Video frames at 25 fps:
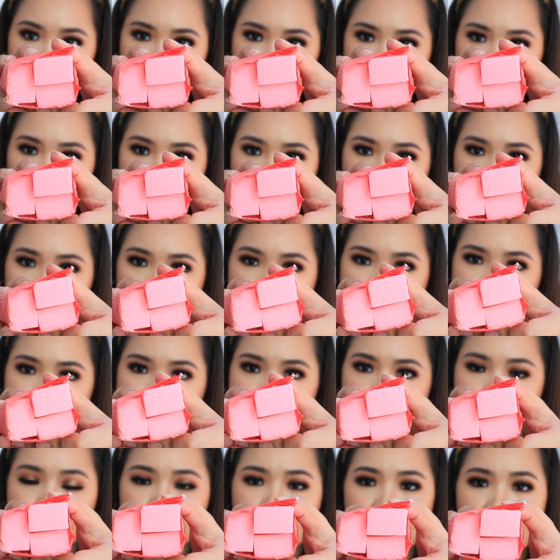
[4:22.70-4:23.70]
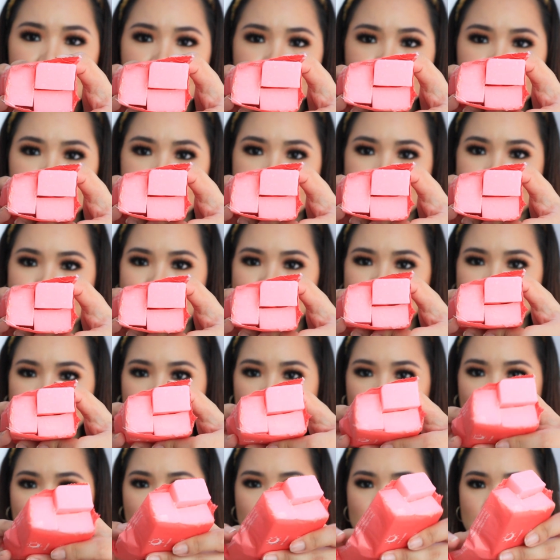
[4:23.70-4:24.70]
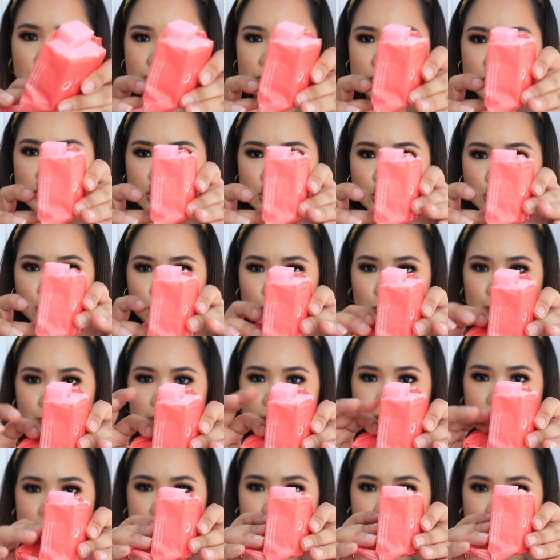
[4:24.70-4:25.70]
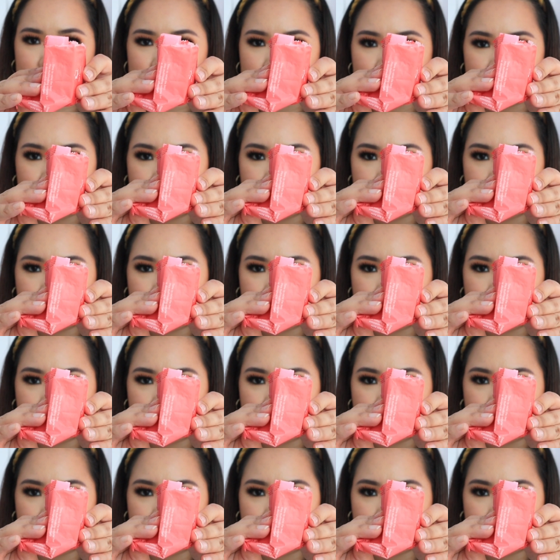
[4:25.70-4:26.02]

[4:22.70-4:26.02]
So, I still have a lot of the soap, ganyan pa siya